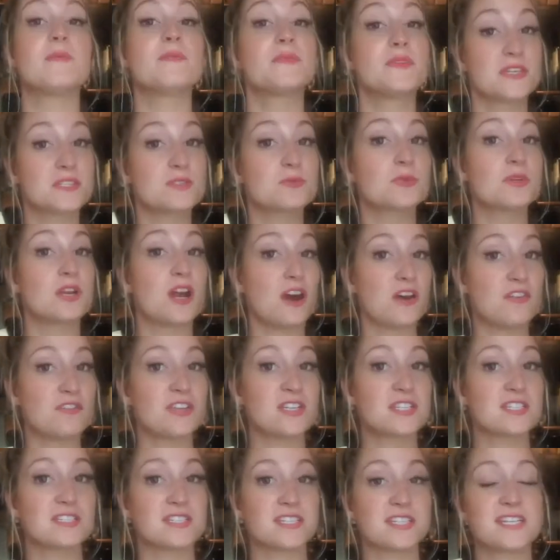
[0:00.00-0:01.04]
This one
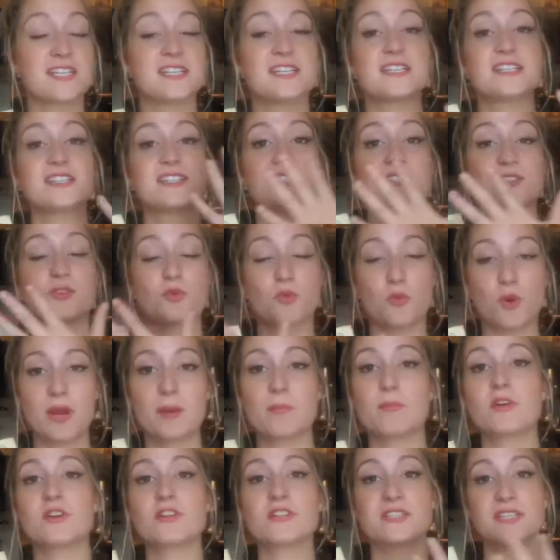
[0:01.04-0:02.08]
obviously is
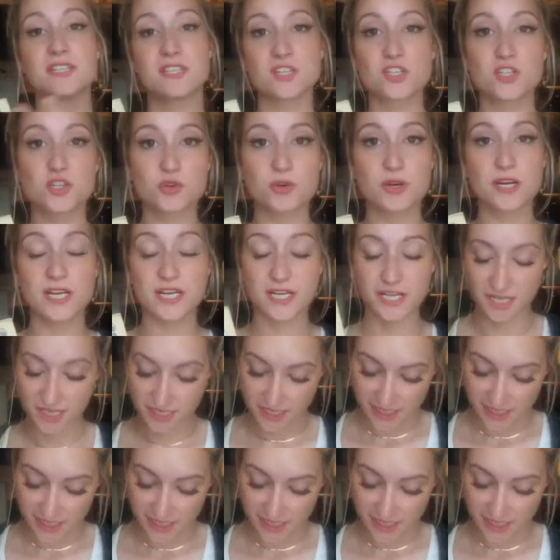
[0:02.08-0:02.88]
grammar centric.